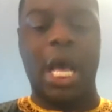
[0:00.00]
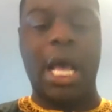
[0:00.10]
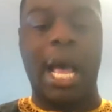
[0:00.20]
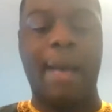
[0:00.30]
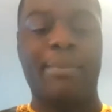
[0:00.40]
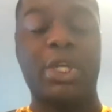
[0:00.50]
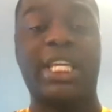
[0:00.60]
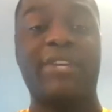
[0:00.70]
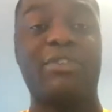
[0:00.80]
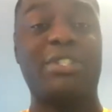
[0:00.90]
uh, I'm
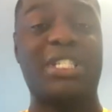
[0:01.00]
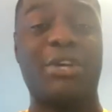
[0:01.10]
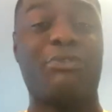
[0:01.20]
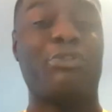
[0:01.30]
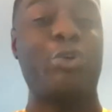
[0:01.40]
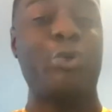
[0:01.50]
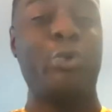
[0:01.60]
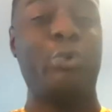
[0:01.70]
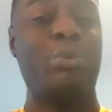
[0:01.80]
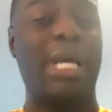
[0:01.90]
gonna give a, just a
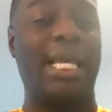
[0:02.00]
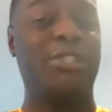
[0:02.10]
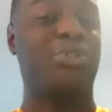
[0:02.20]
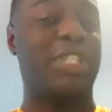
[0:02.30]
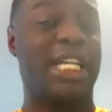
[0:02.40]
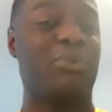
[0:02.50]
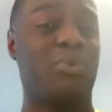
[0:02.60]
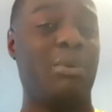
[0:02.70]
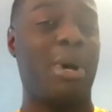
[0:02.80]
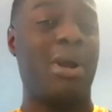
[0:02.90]
few introductory
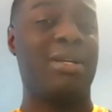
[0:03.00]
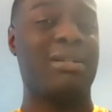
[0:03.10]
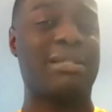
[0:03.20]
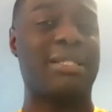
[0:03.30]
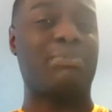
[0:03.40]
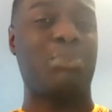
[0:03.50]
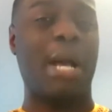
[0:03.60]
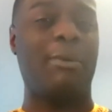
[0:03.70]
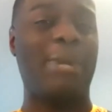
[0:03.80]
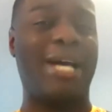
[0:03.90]
remarks,
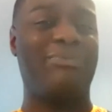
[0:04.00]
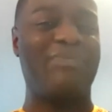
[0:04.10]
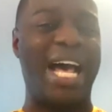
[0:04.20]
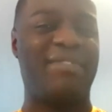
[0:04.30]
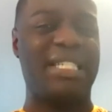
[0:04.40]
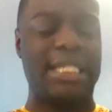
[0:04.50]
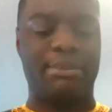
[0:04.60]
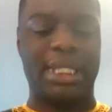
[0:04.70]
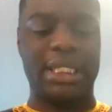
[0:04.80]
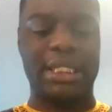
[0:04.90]
probably about five to
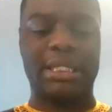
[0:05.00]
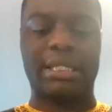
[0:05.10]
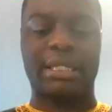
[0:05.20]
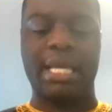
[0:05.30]
10 minutes.